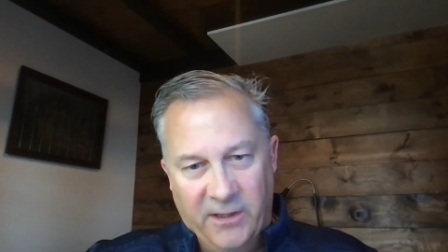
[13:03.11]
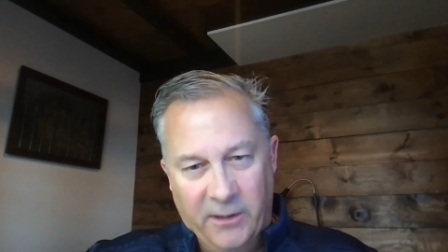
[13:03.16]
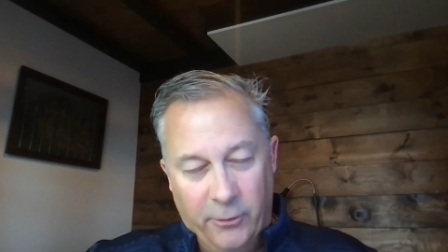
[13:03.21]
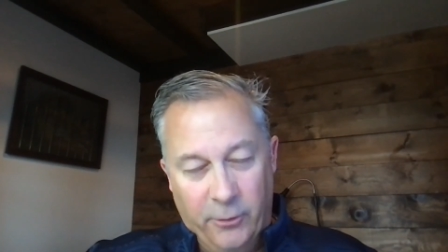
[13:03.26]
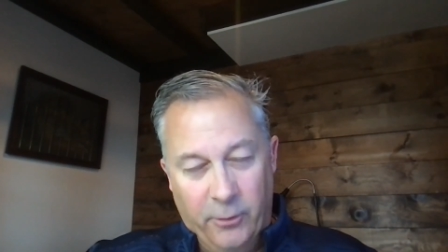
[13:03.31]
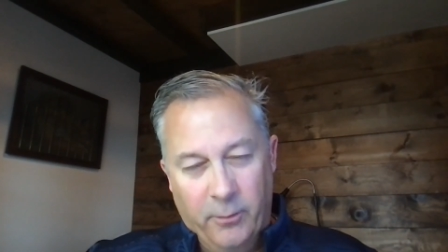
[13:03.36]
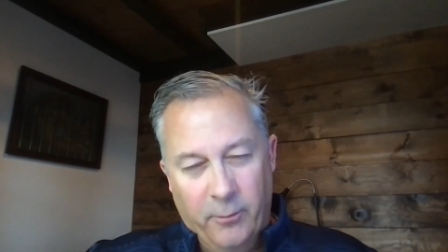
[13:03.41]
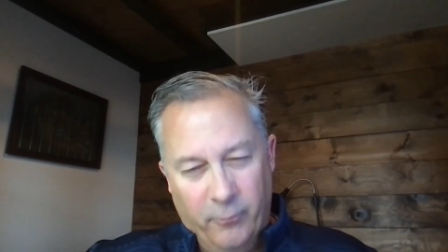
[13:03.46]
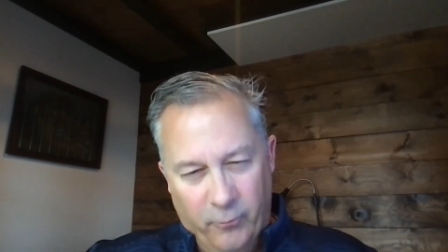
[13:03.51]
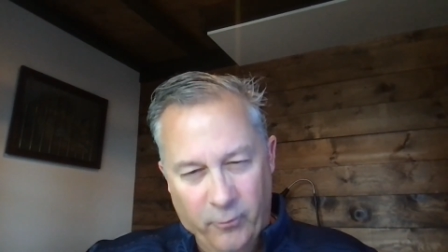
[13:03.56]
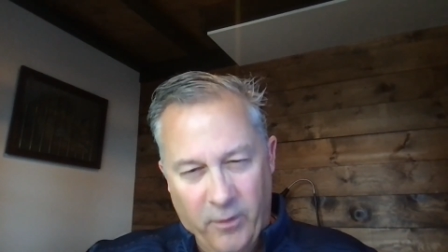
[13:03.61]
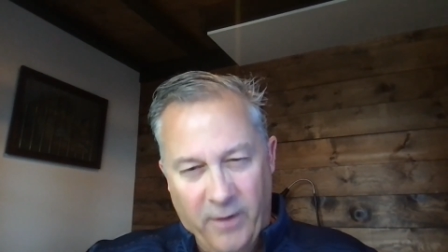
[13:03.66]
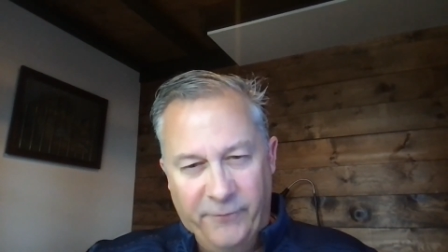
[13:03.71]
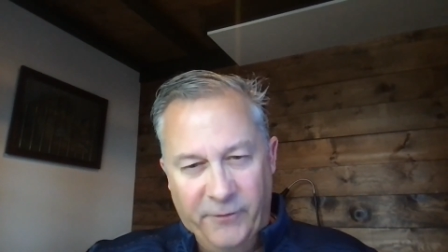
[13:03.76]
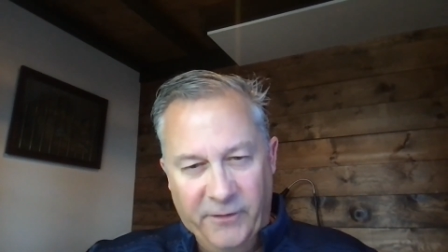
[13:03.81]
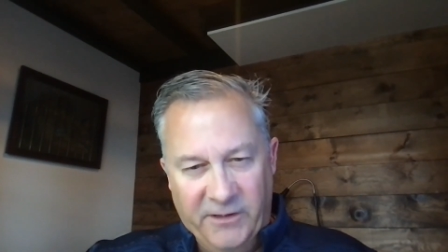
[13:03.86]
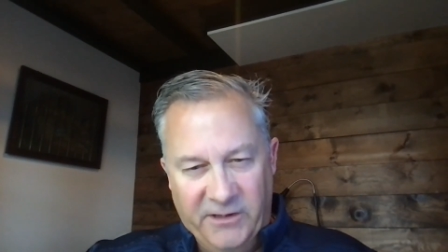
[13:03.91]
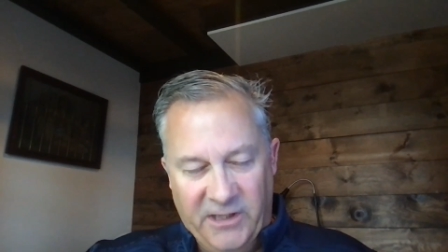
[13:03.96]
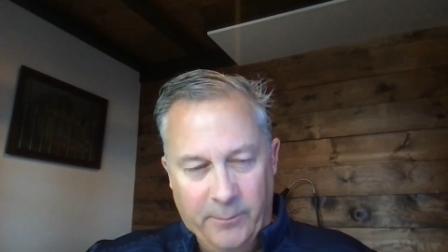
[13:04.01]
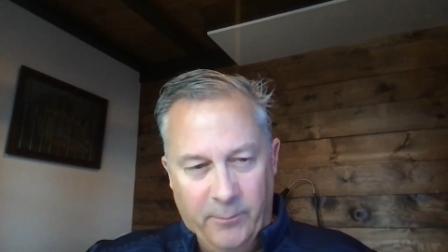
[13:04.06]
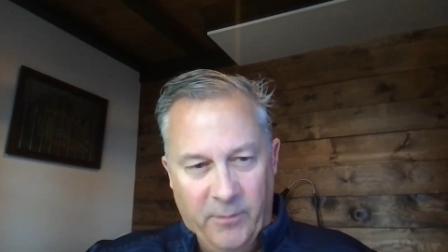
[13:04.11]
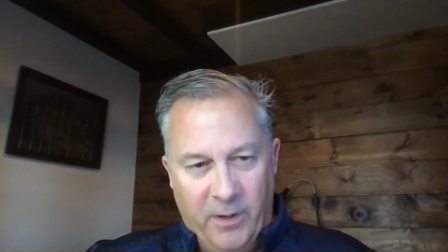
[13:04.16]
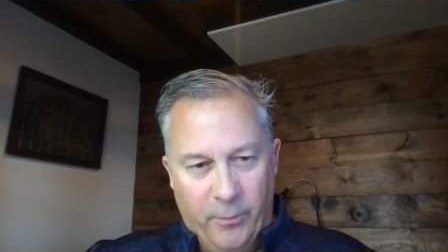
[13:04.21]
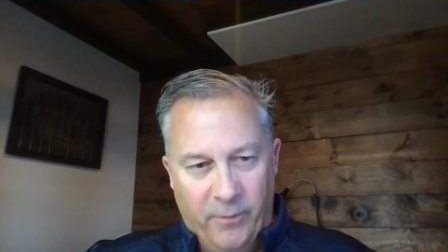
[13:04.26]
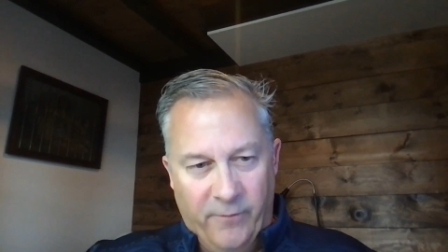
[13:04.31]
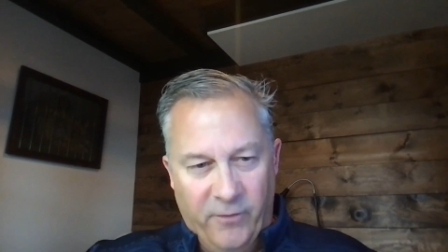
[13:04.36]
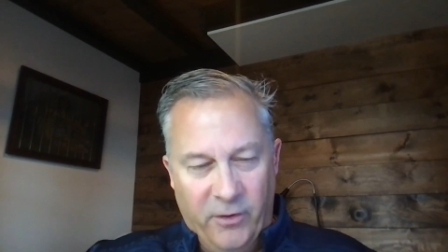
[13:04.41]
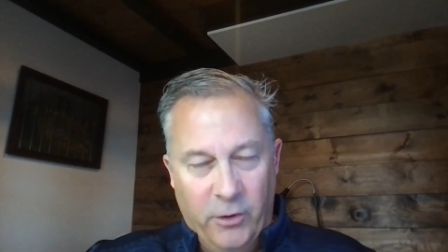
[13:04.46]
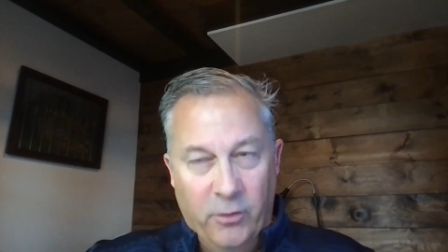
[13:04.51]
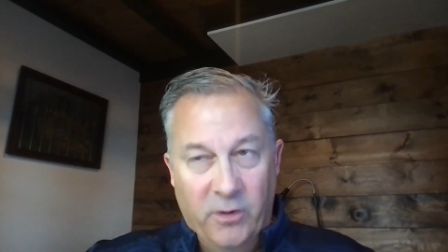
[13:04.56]
and they're roughly the same
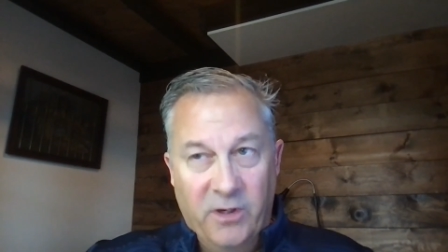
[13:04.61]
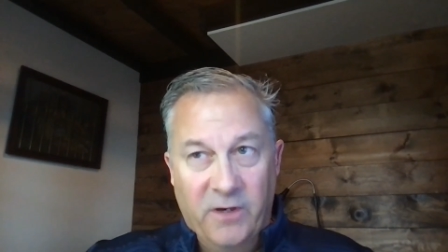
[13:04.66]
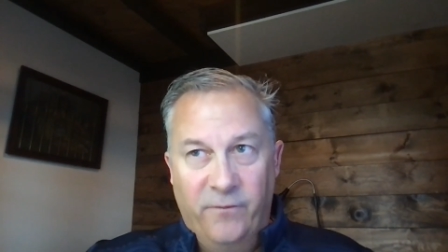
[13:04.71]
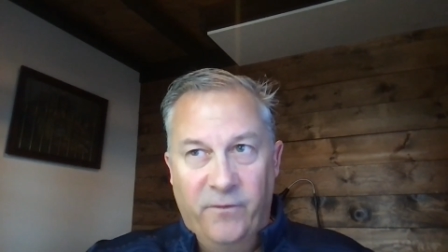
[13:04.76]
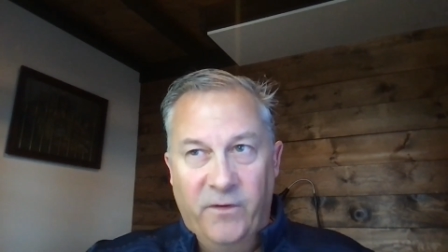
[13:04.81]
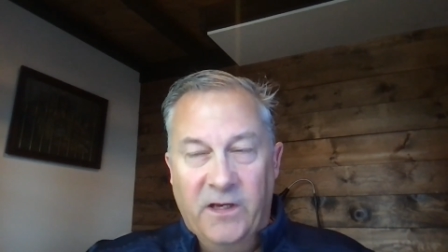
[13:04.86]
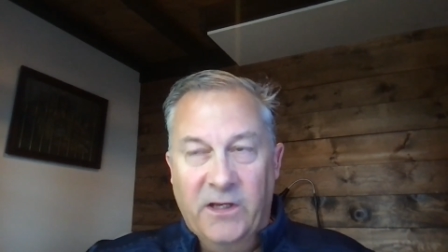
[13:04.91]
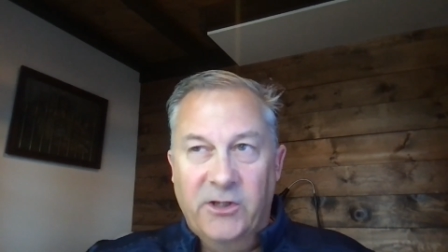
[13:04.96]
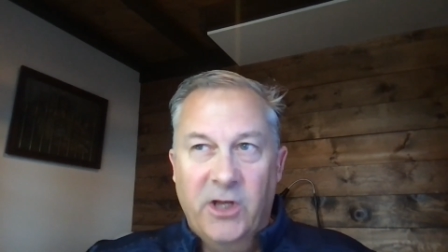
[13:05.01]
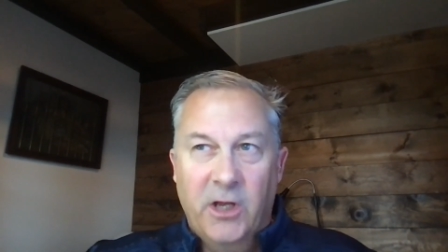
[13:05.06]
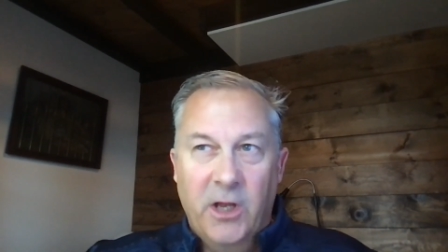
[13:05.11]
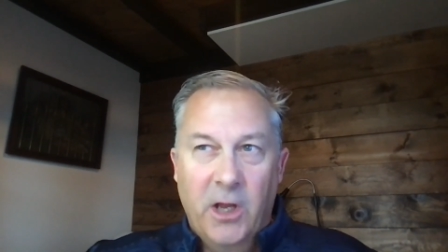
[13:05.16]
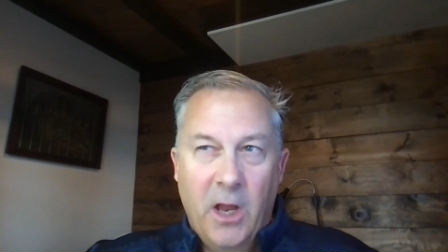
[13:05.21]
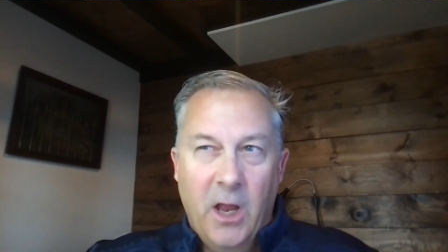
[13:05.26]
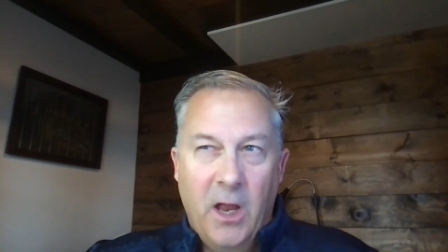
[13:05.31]
number of annuity feeds.